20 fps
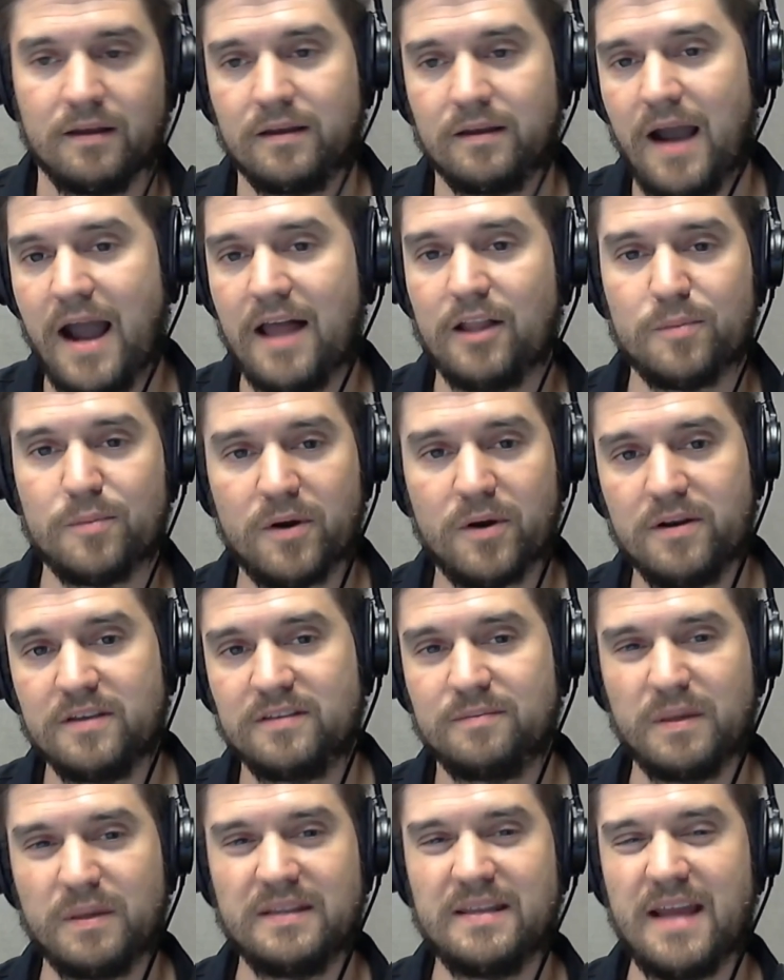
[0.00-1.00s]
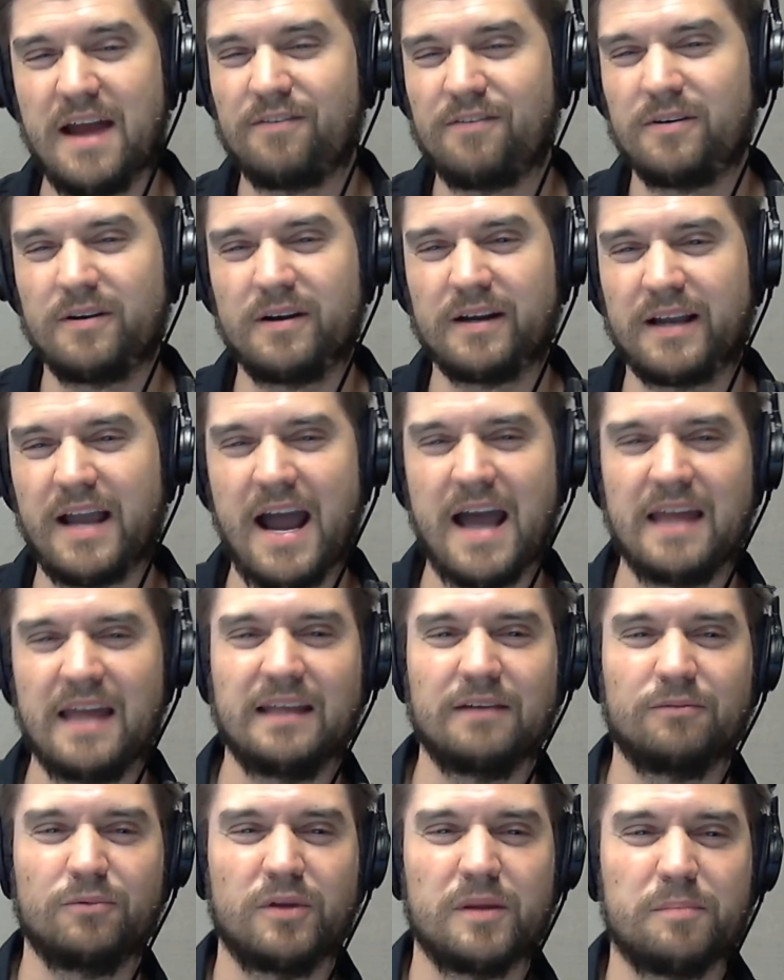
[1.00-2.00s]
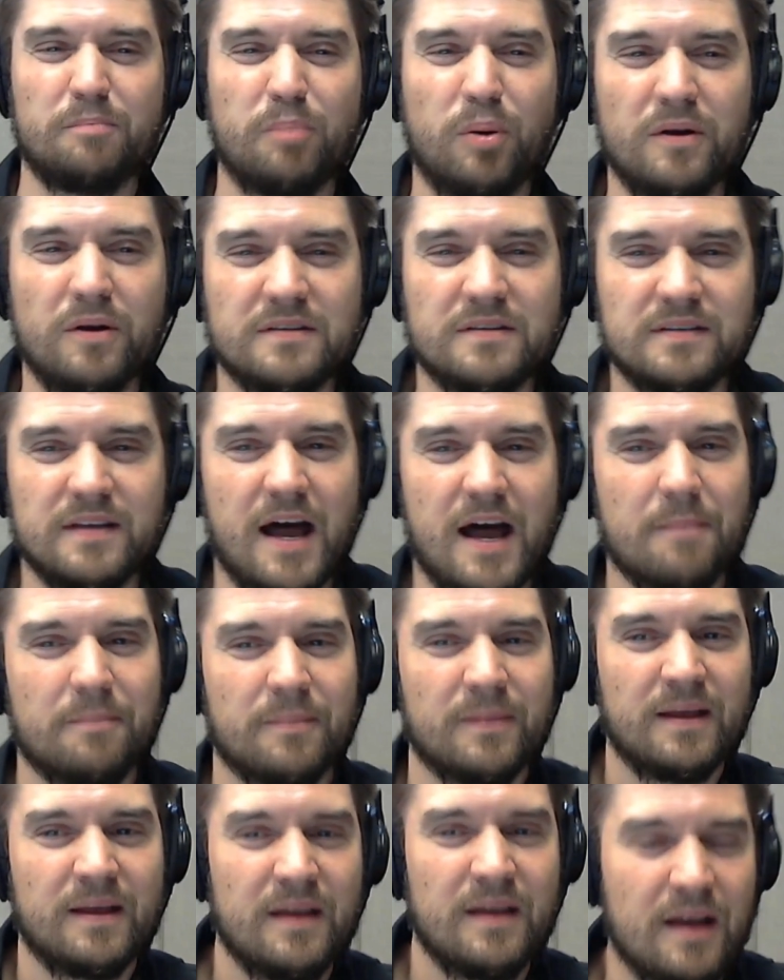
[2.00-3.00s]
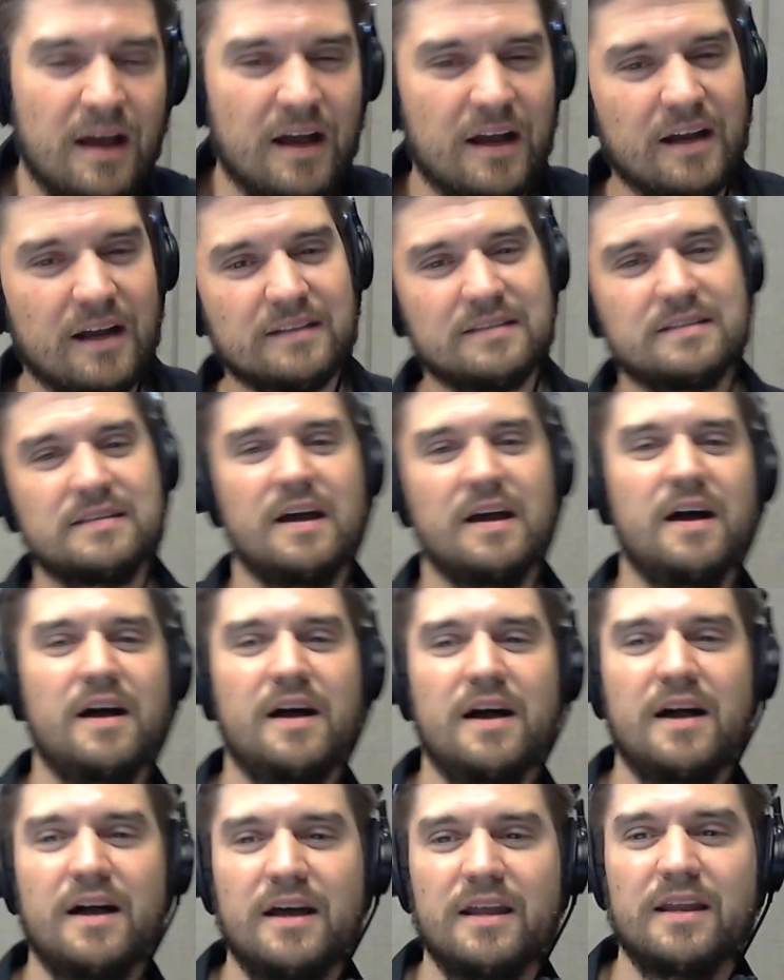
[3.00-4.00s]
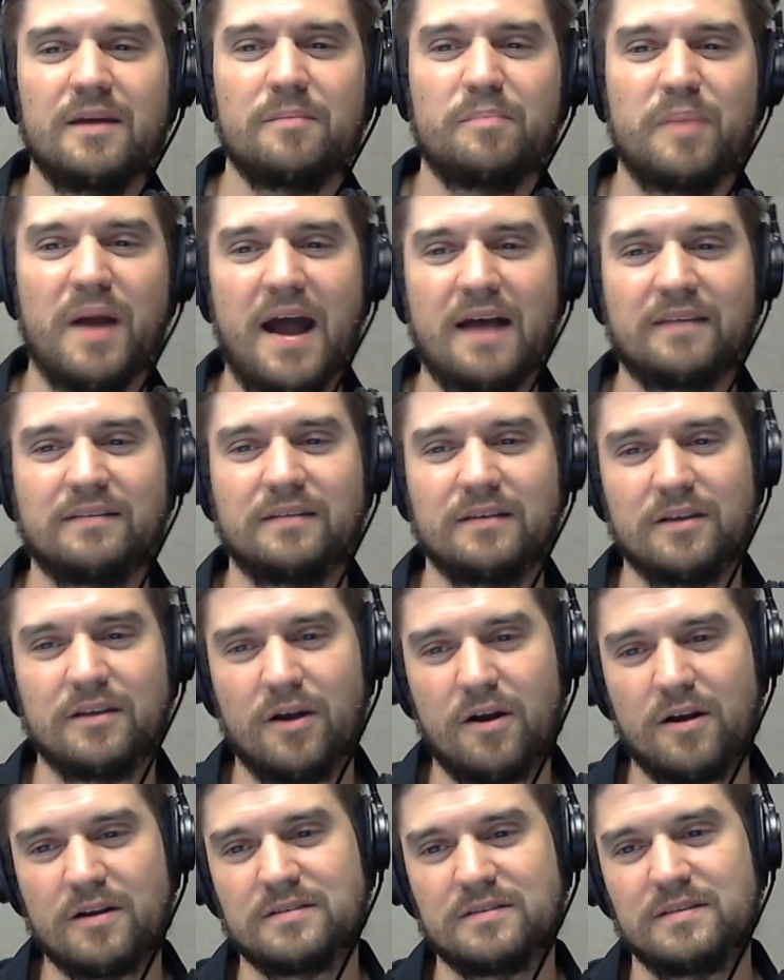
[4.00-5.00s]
Kyler Murray's been never a guy that really puts up a ton of passing yards.